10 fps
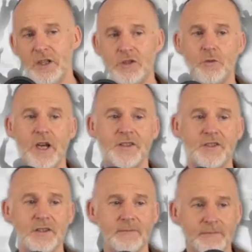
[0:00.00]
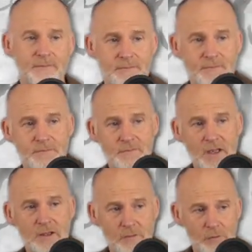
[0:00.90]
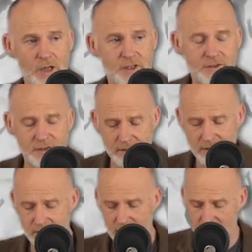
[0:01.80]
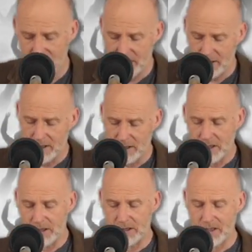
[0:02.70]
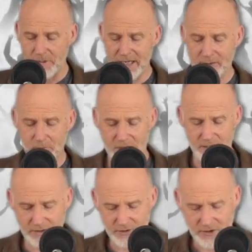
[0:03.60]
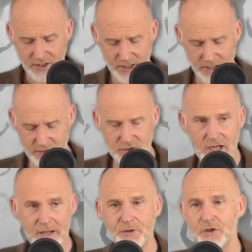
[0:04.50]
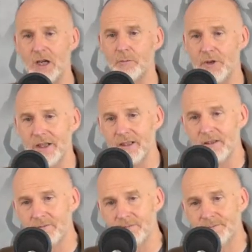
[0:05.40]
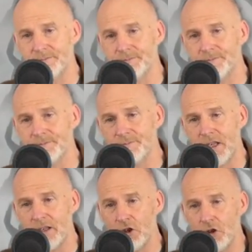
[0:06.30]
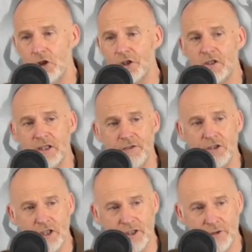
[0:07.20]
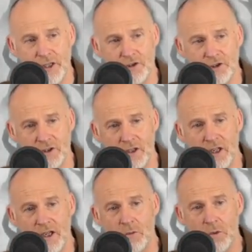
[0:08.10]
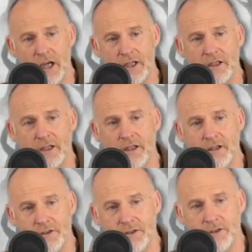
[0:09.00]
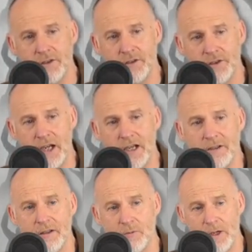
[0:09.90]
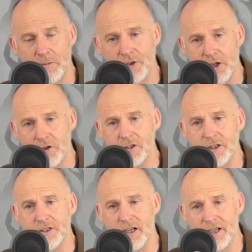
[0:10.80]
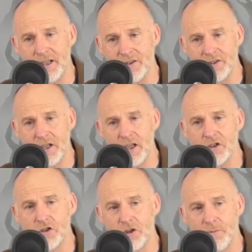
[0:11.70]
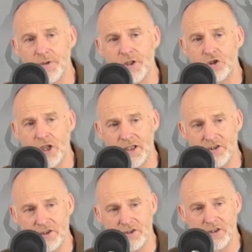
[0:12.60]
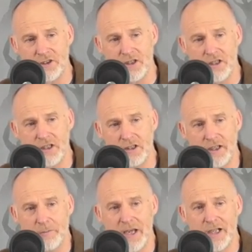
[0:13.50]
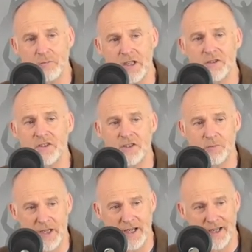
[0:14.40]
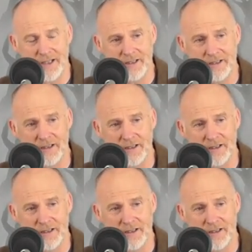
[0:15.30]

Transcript: means rest. Rest. Lamech means his death shall bring the longest living generation. When that when Methuselah dies, something changes. Lamech means despair,